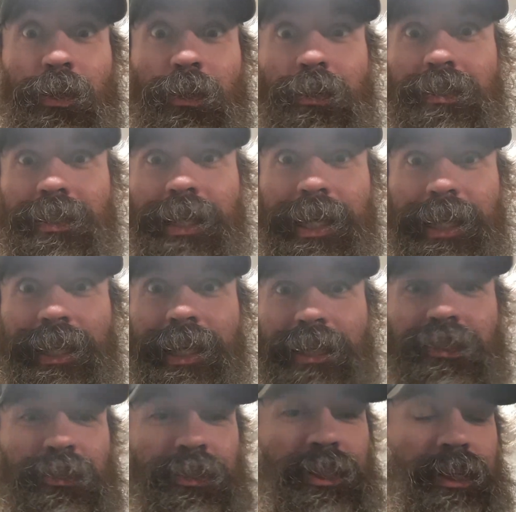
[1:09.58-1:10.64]
no, it's like
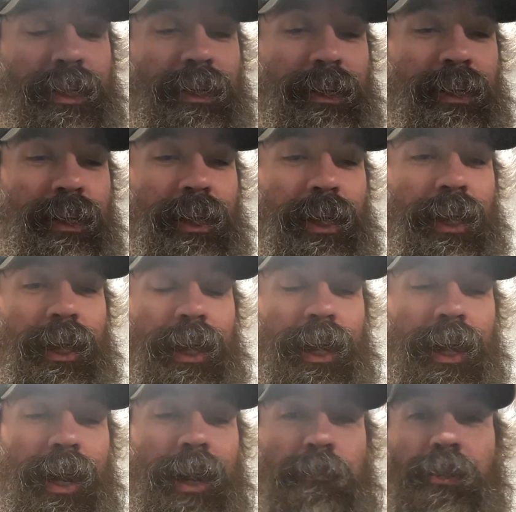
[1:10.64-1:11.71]
electroshock.
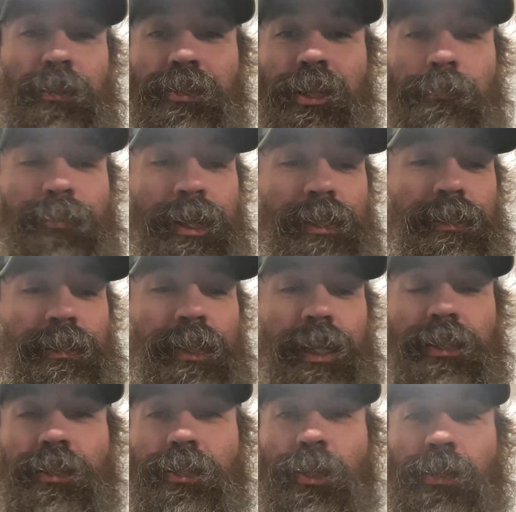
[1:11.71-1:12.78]
But it was a good
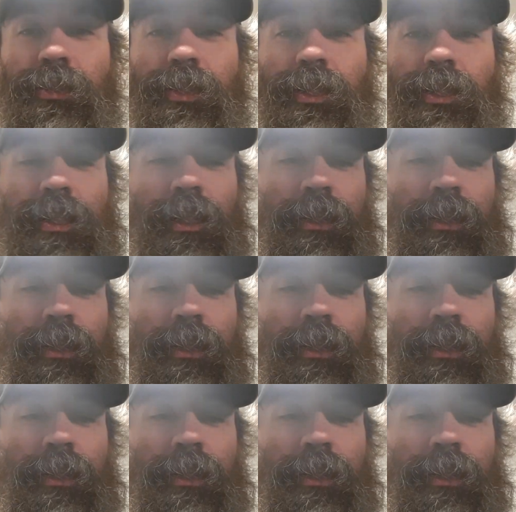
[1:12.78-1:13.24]
presentation. It's always good to